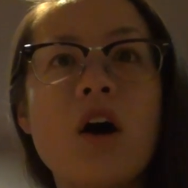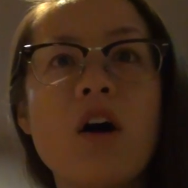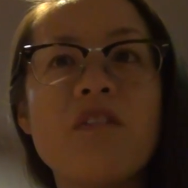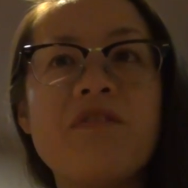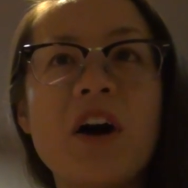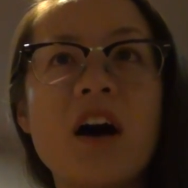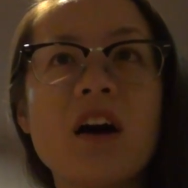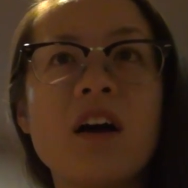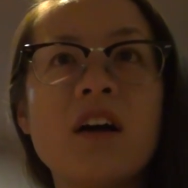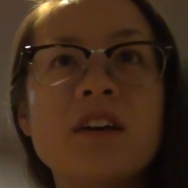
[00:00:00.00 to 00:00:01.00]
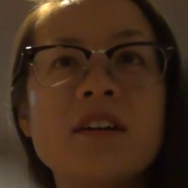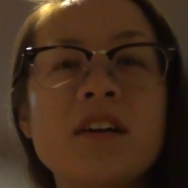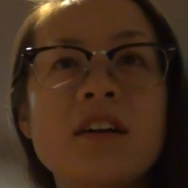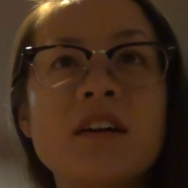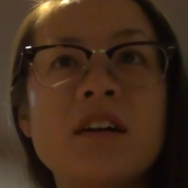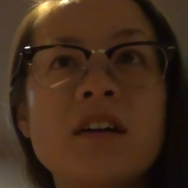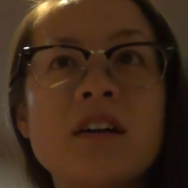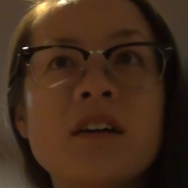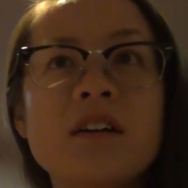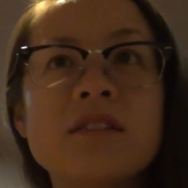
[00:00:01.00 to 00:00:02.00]
Oh, fuck.
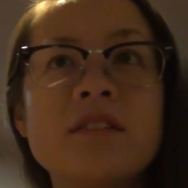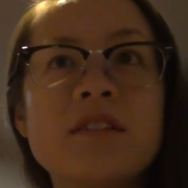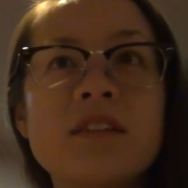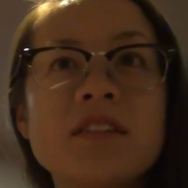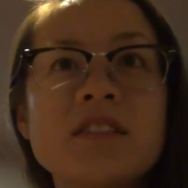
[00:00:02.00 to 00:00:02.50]
Did they